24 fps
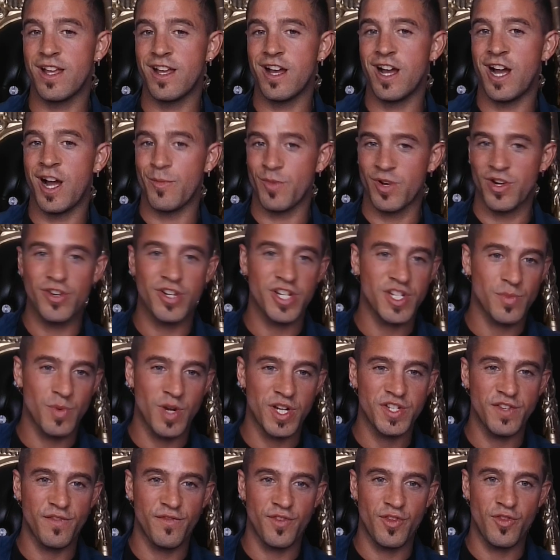I'm going to
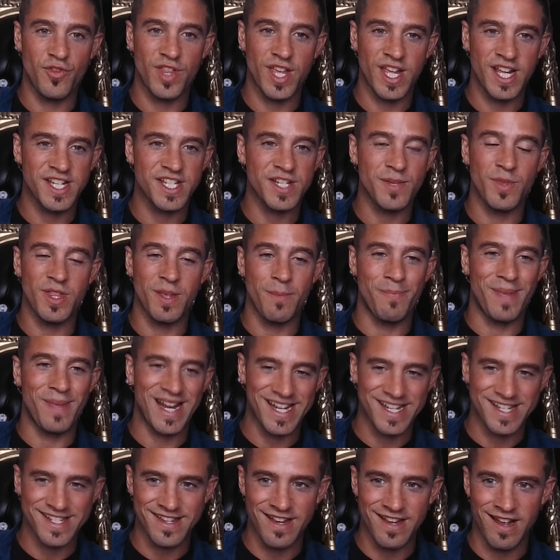express a few things, some of the bigger
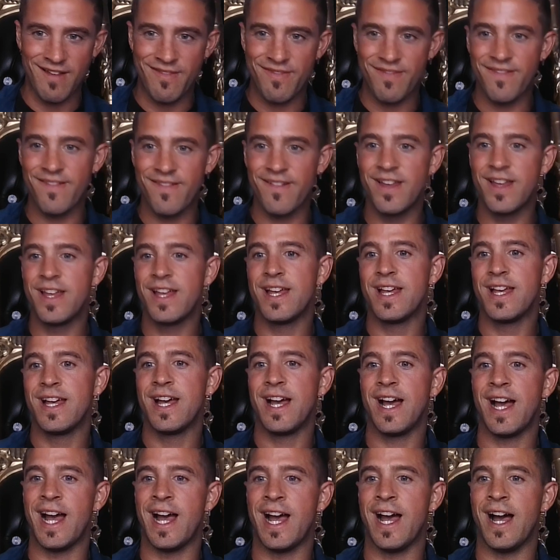stuff
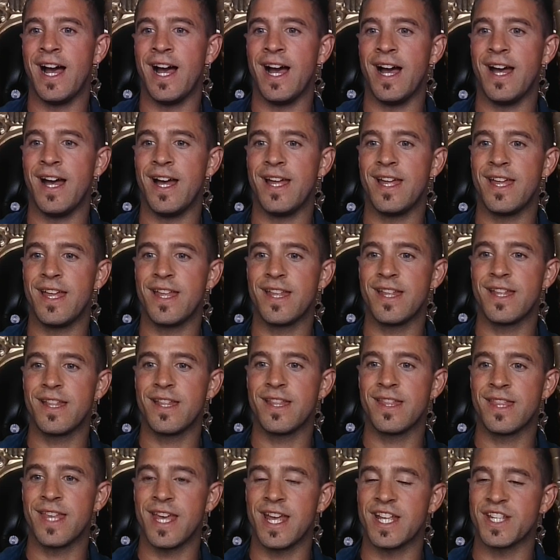uh,
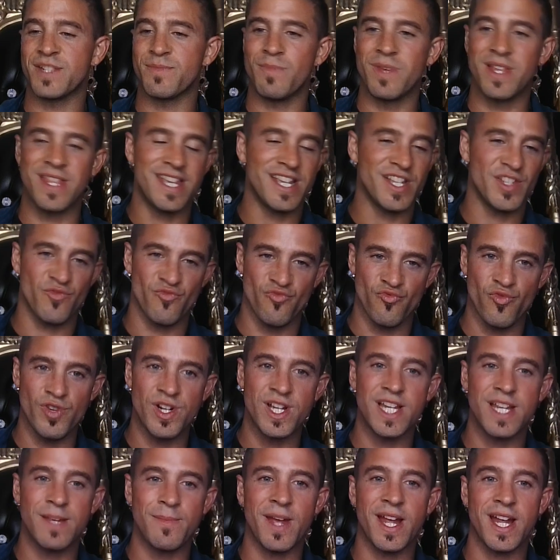that is
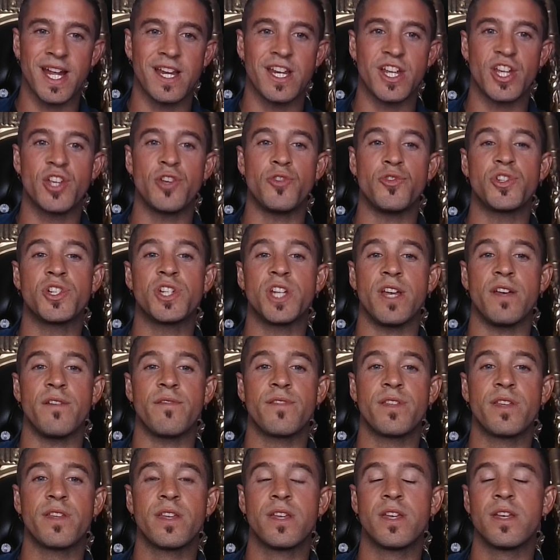really making a huge shift.
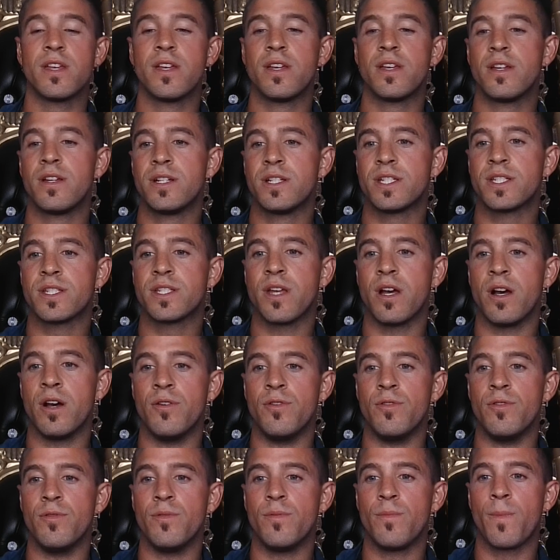
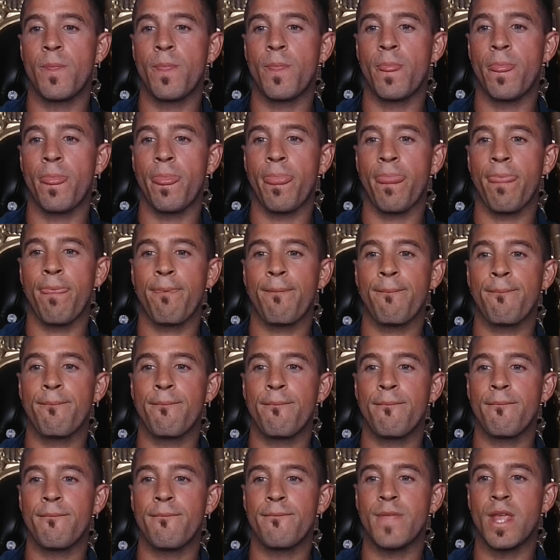So
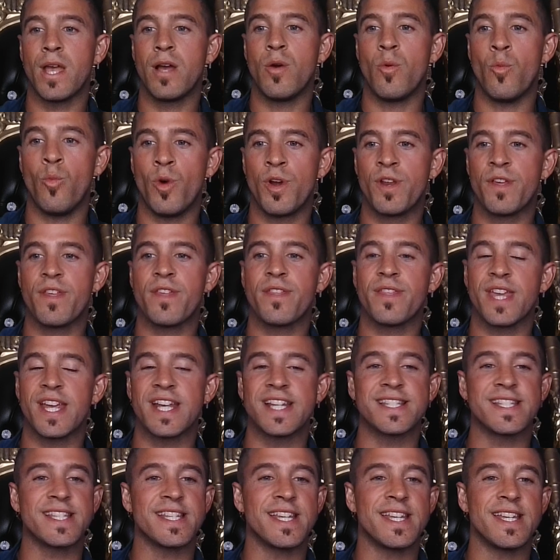one of the
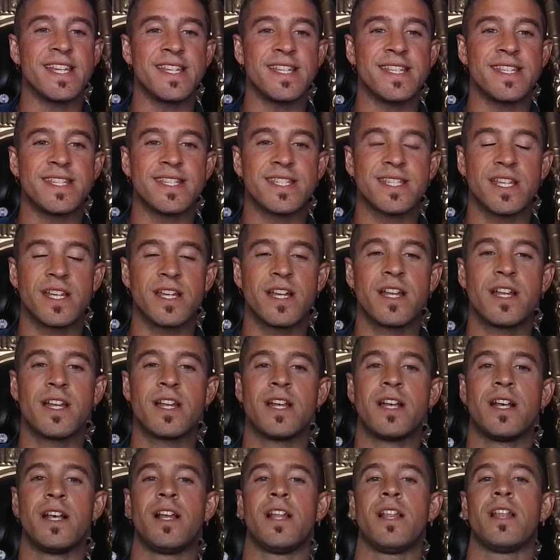things is
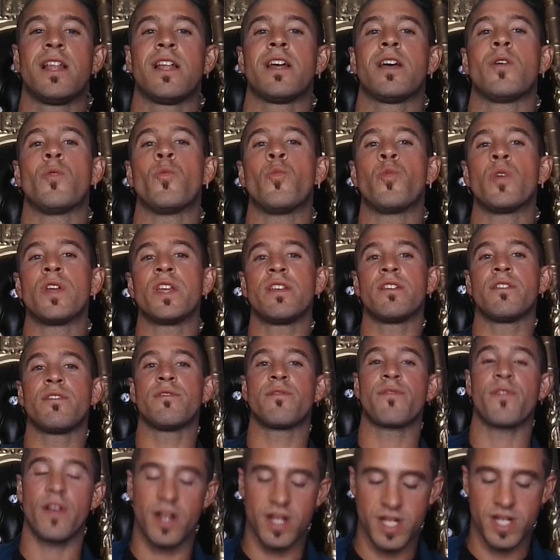we've,